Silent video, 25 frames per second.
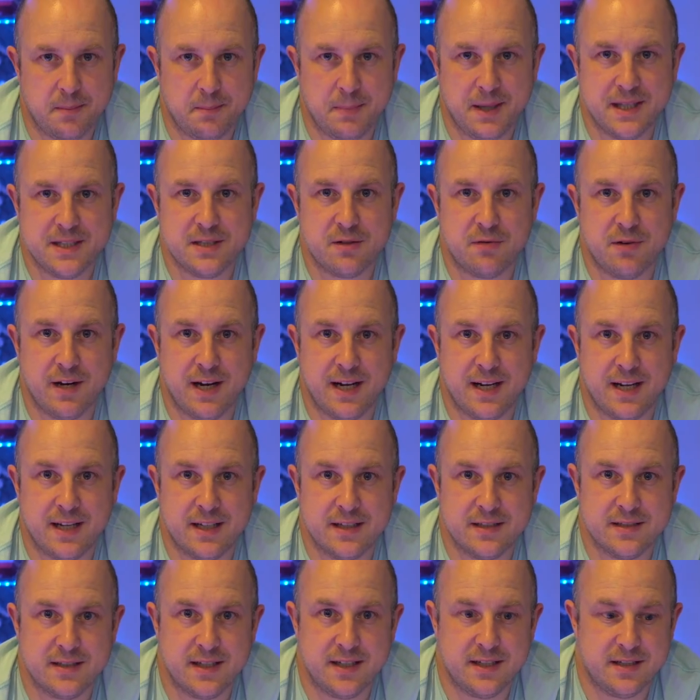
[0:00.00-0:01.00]
meter
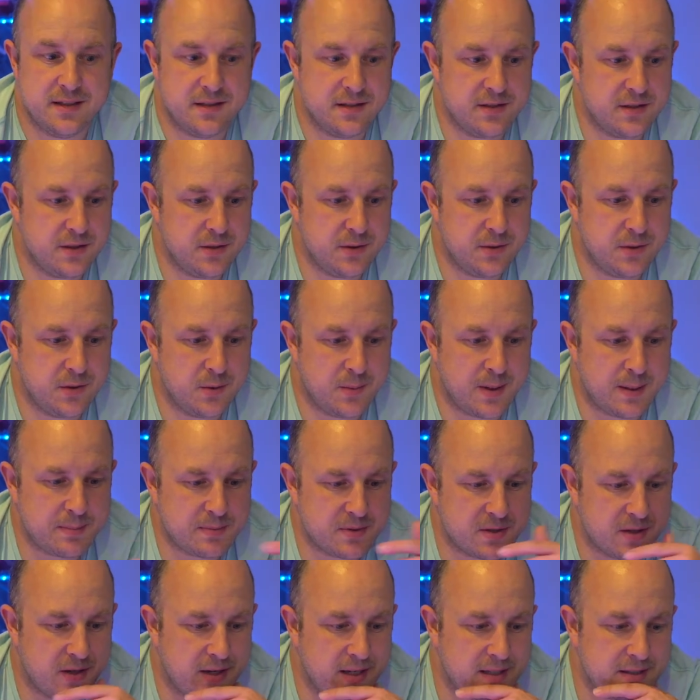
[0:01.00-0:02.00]
readings into the
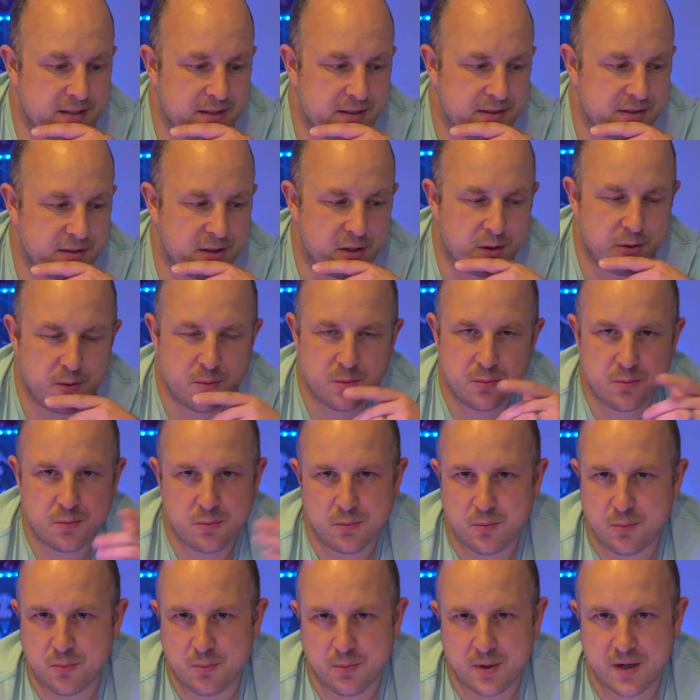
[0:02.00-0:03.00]
website, so
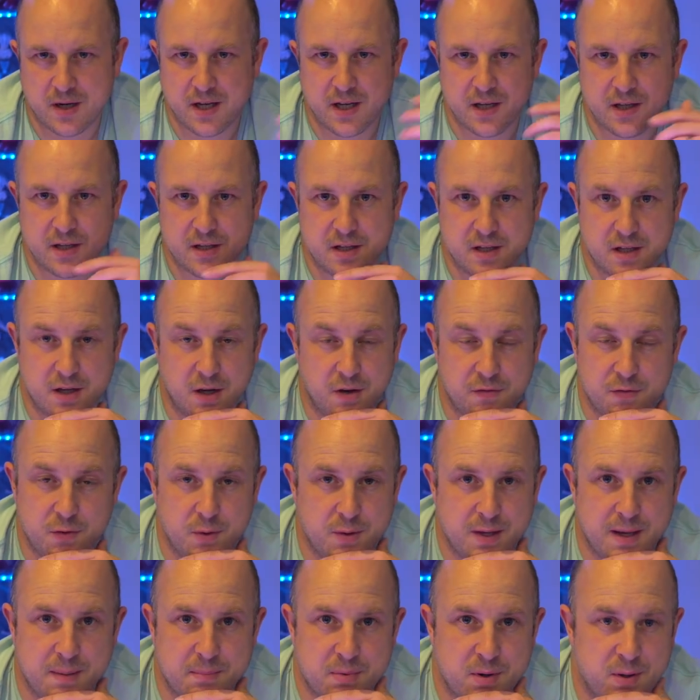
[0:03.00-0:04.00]
when I go
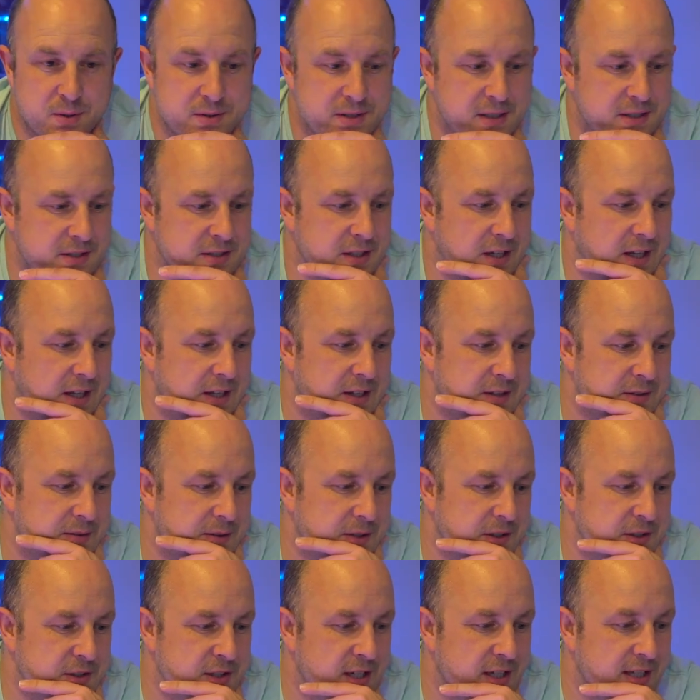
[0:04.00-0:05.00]
through that process,
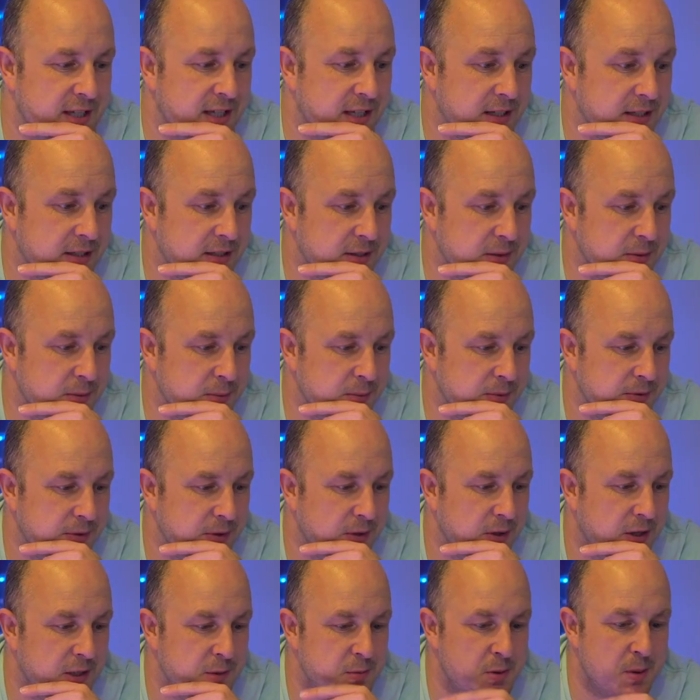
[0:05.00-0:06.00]
I'll share that with you
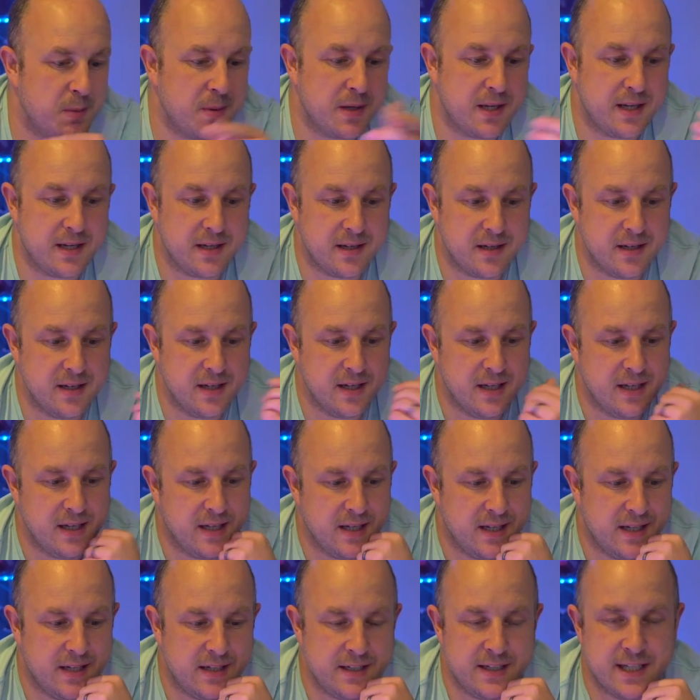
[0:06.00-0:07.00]
guys probably in
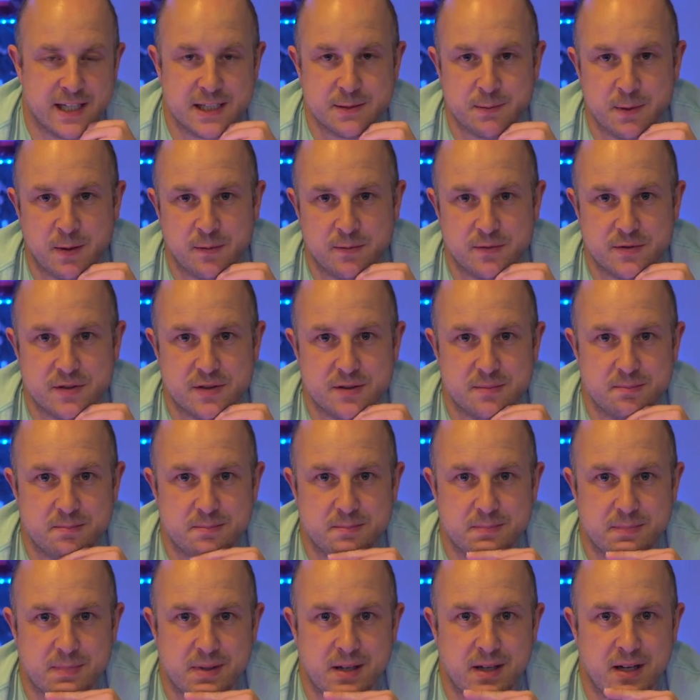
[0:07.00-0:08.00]
next month's
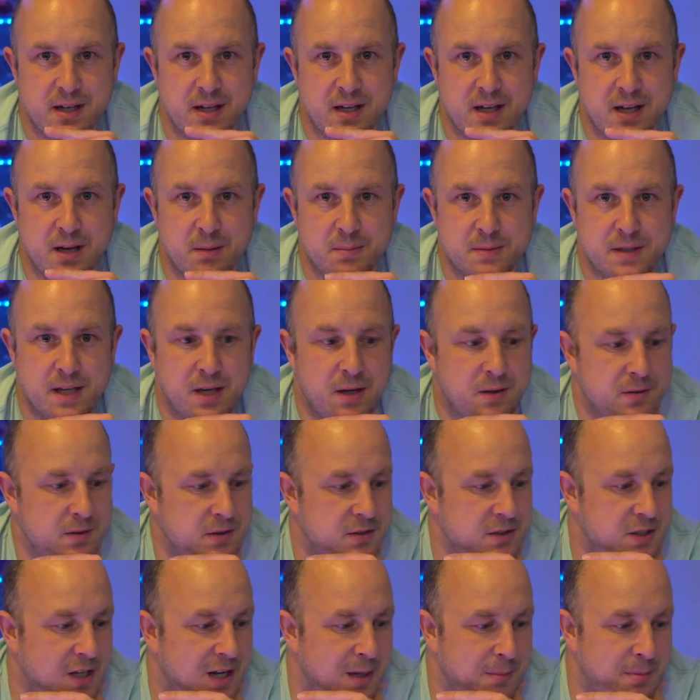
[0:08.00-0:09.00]
update on the
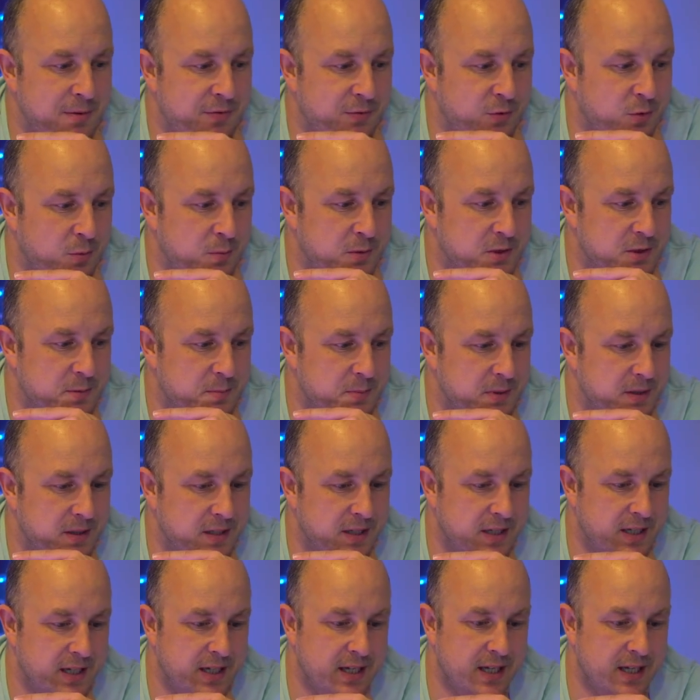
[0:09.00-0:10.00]
solar performance. But